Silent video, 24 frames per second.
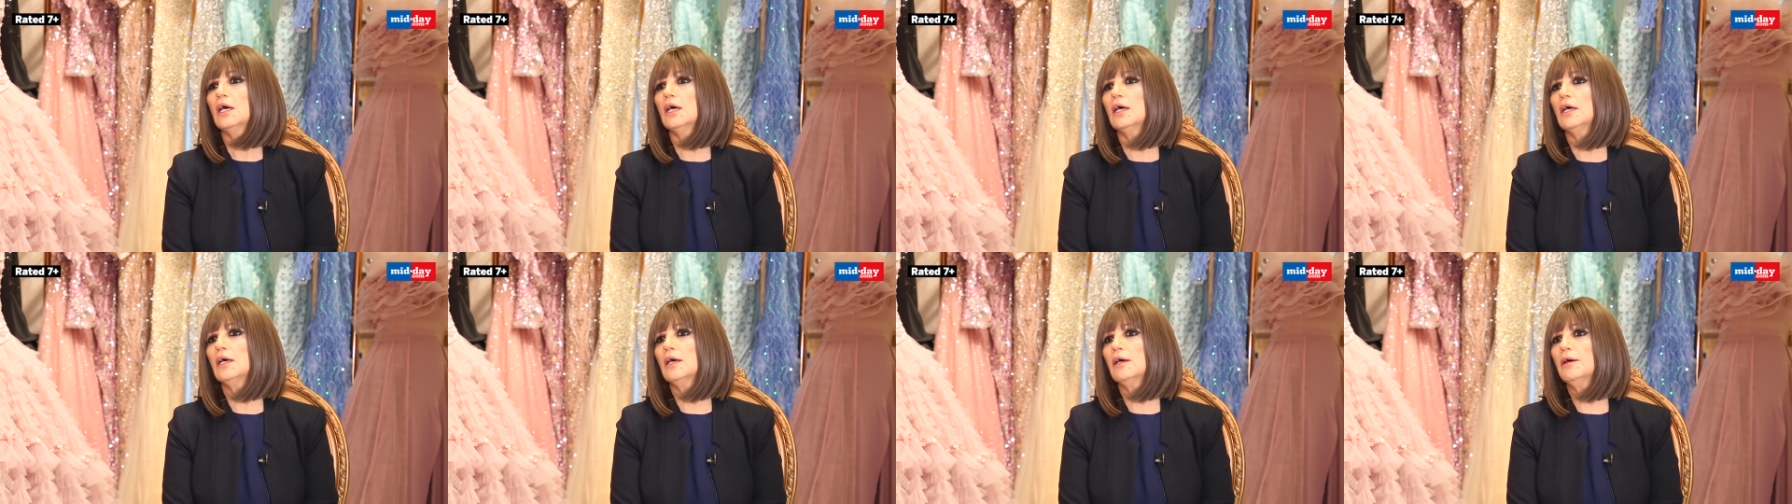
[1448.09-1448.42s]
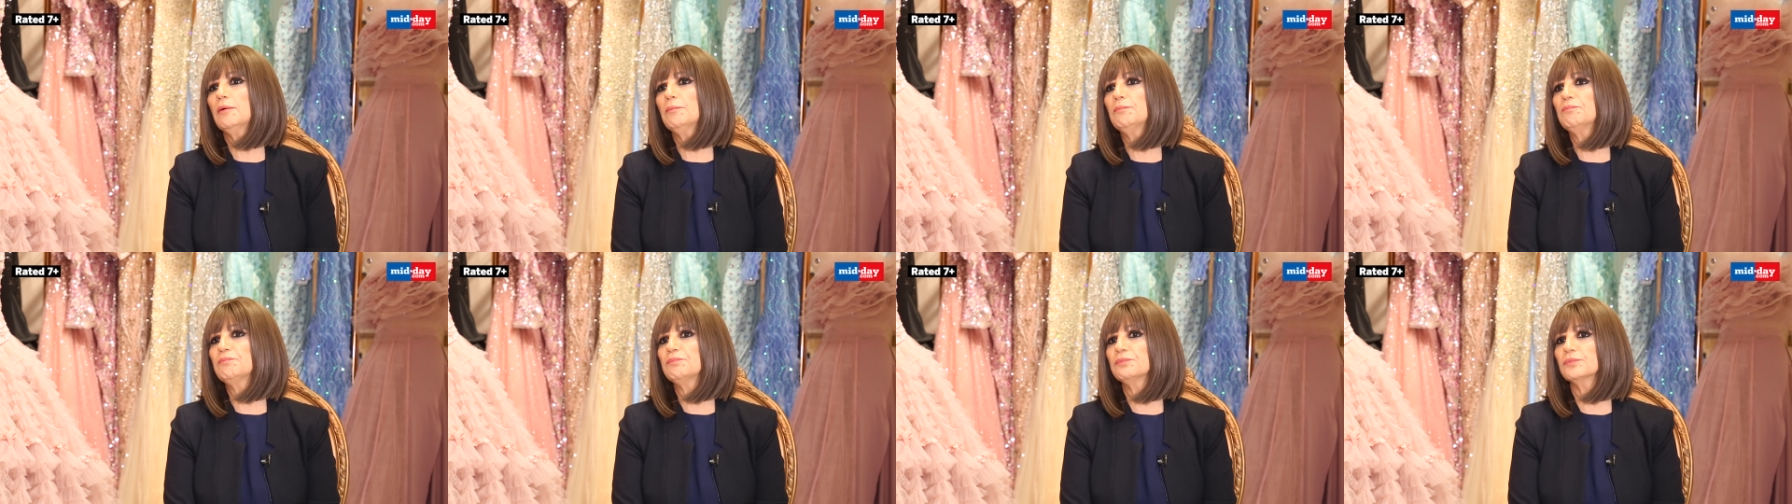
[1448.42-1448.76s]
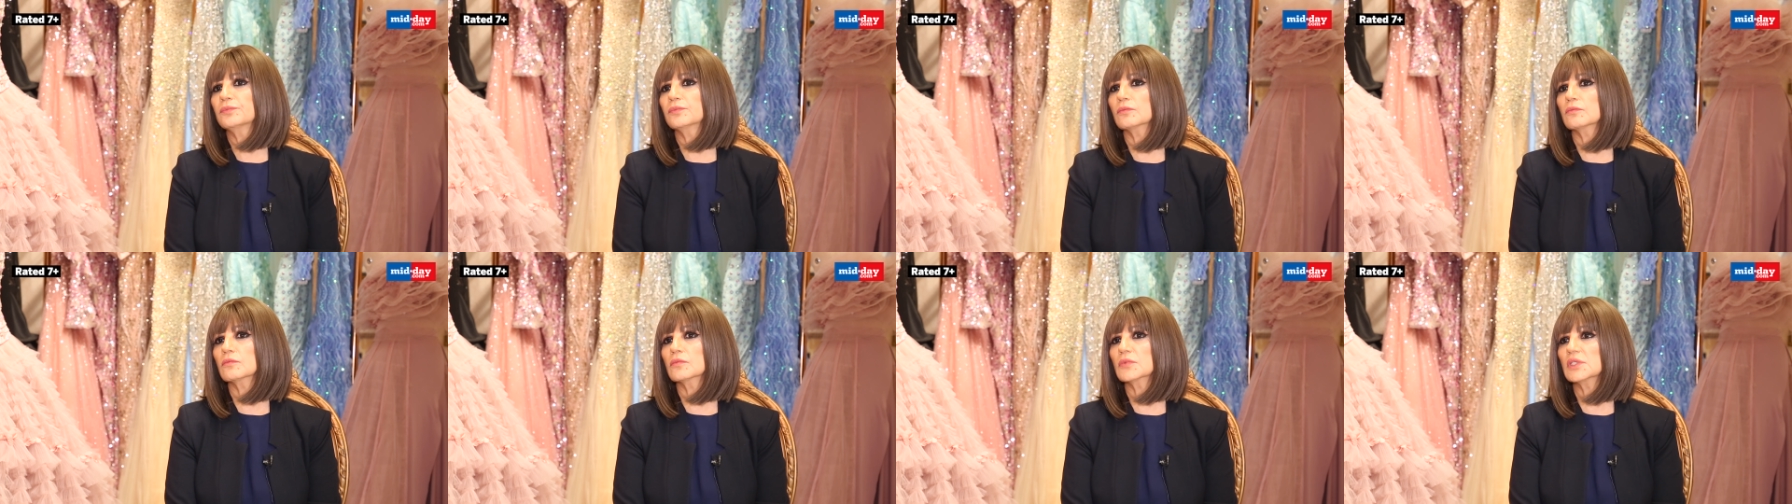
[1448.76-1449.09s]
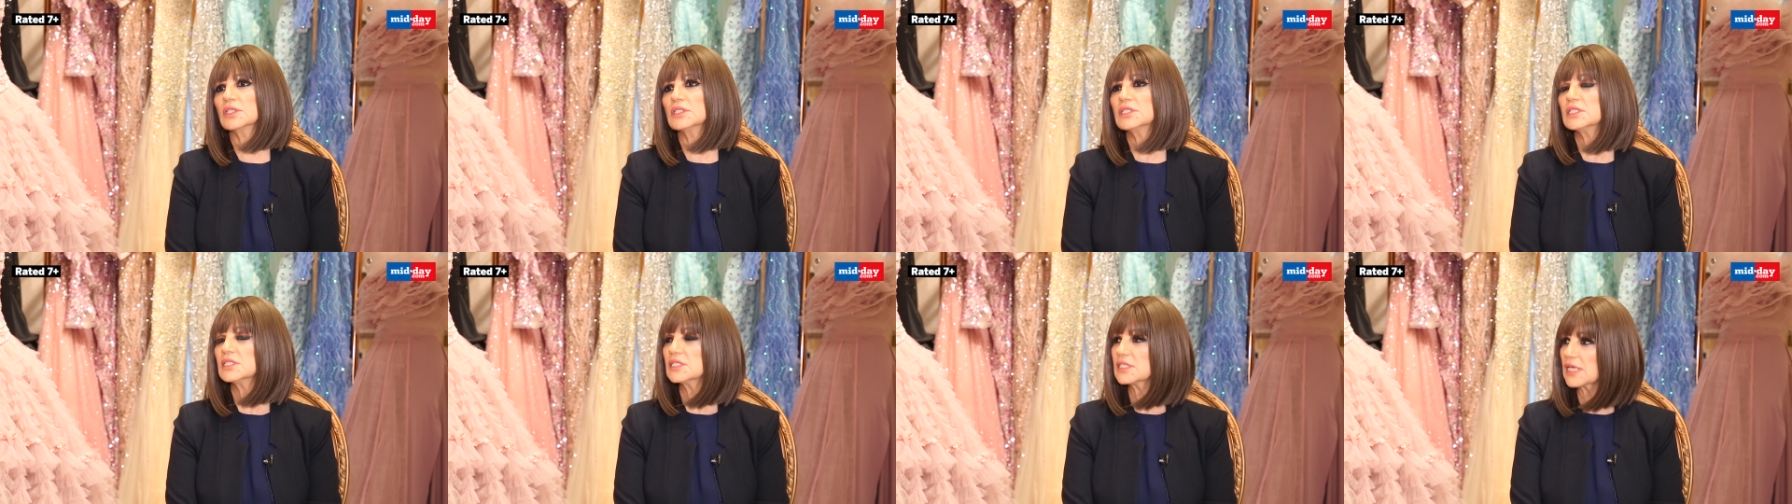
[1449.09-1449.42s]
um,
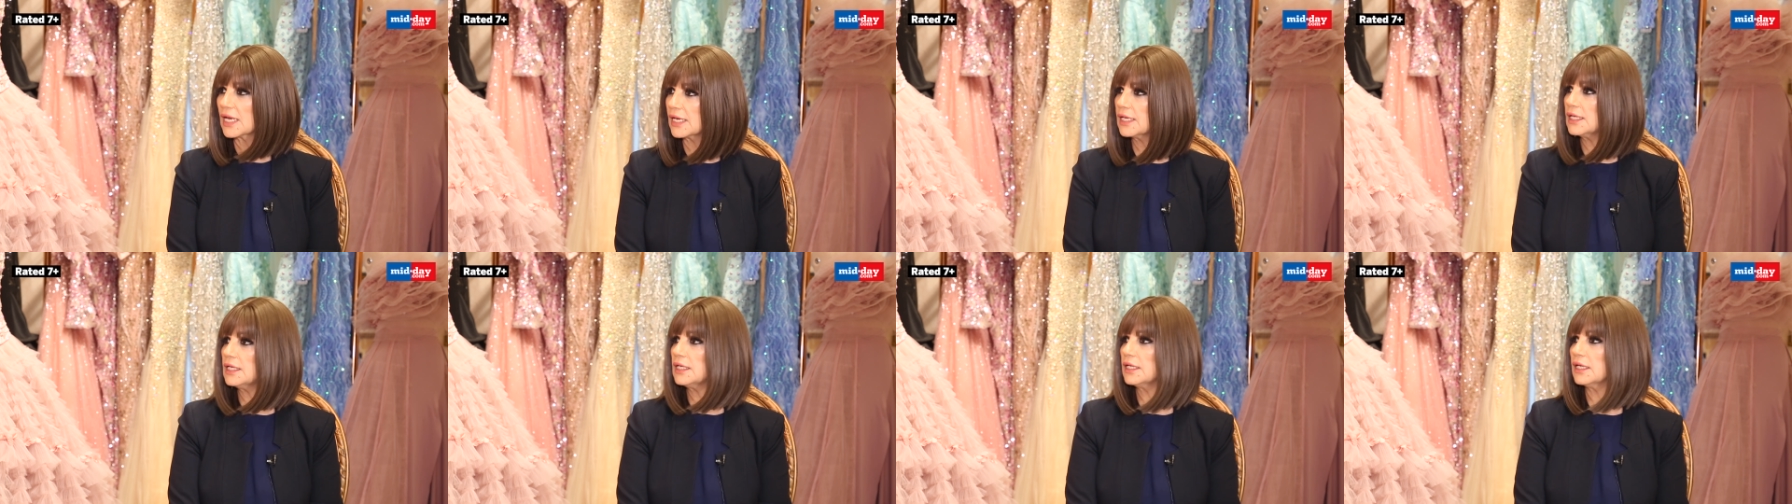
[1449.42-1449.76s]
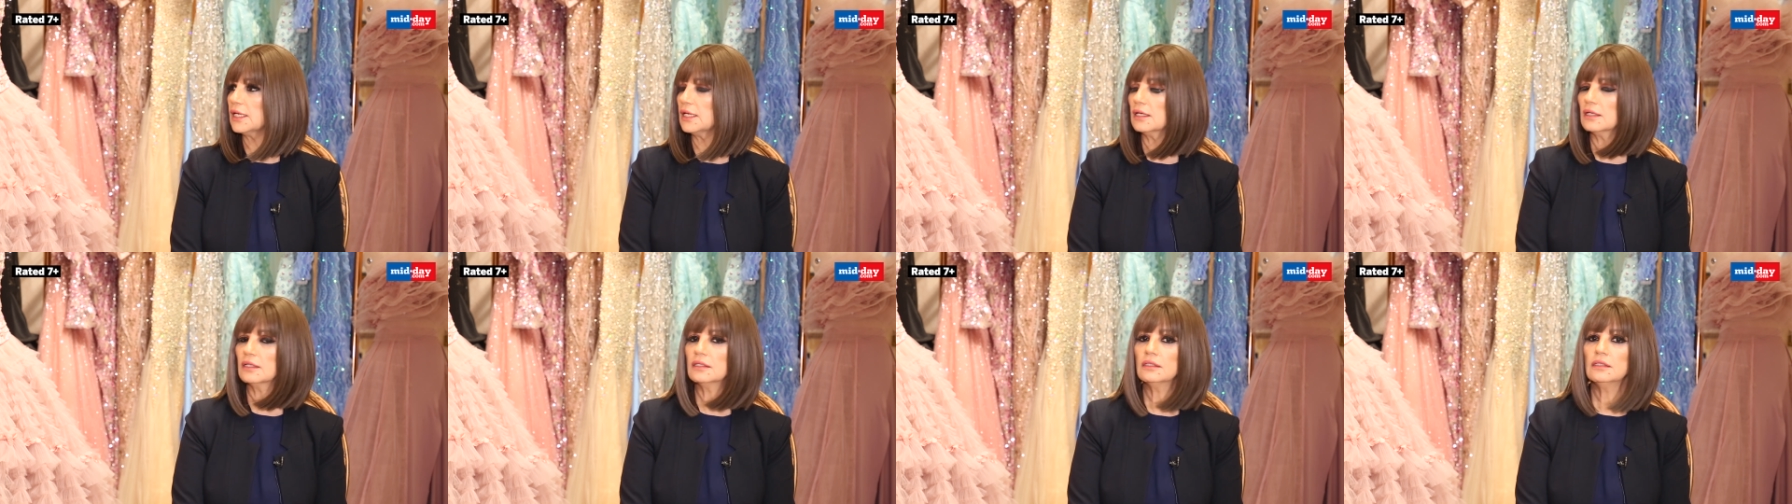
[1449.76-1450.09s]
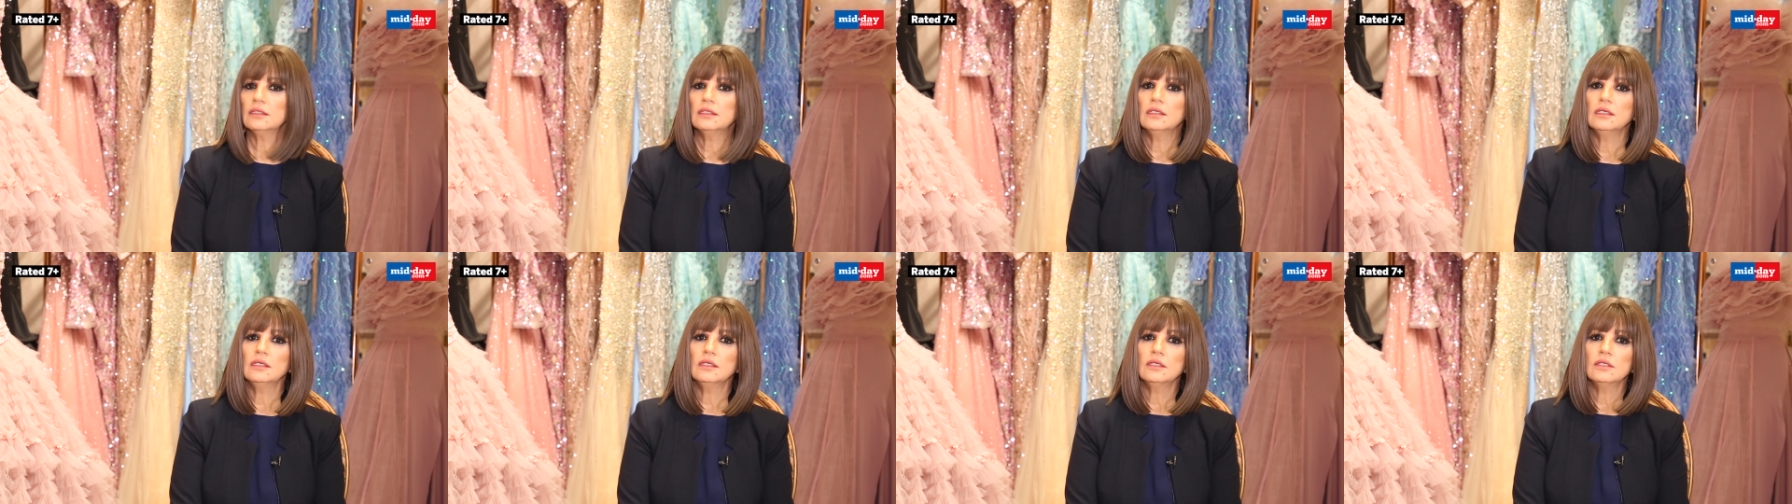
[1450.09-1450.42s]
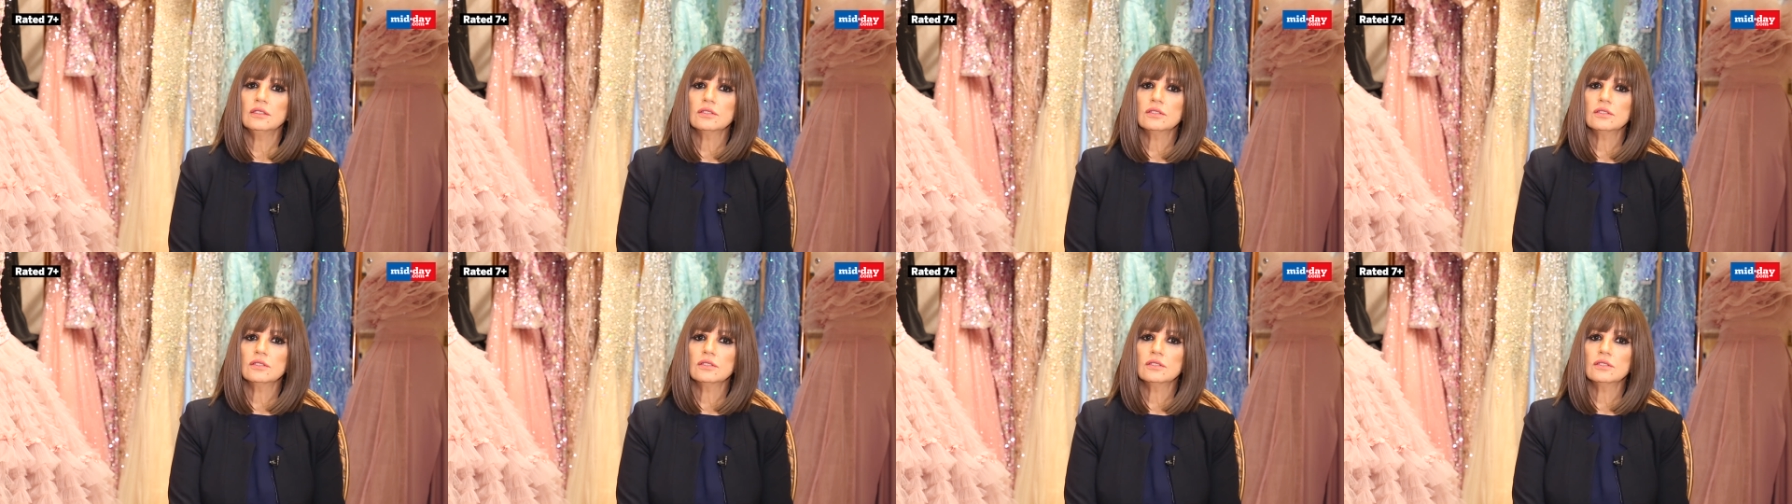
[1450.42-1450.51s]
styling.